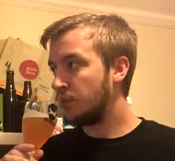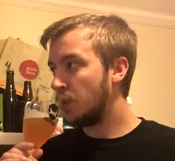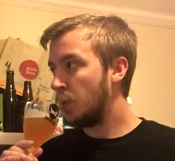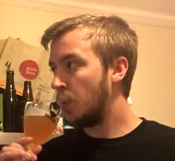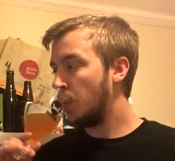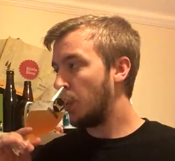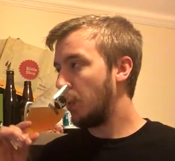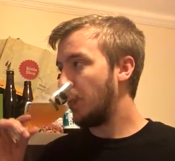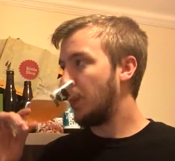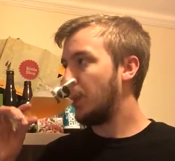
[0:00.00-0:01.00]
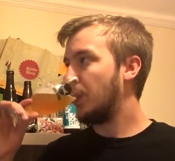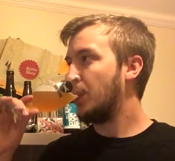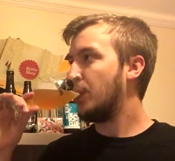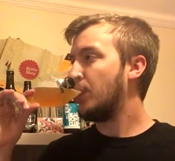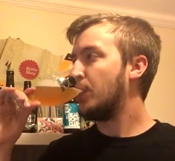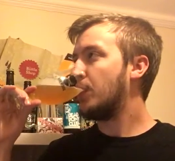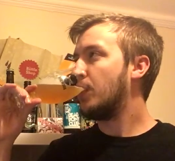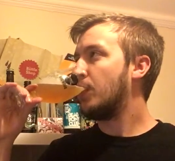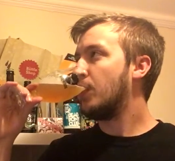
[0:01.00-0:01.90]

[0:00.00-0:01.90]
(silence)